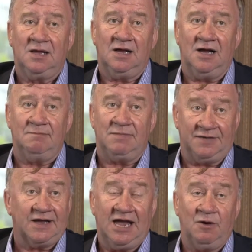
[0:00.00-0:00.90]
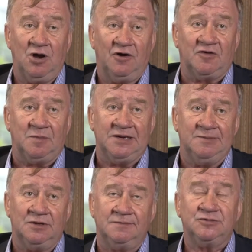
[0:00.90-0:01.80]
by the care we offer
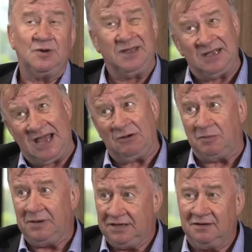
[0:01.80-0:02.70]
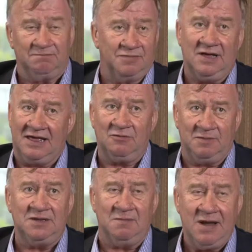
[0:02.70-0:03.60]
people. So I think that would be
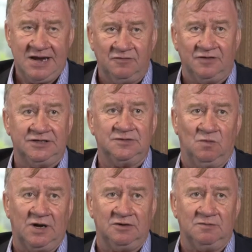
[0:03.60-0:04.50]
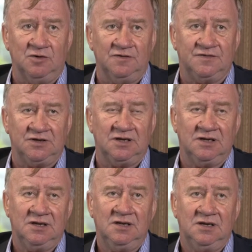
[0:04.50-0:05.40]
the main reason why you'd move to
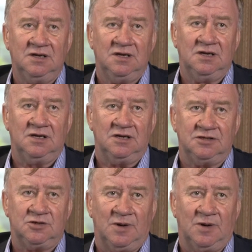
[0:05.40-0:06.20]
outcomes.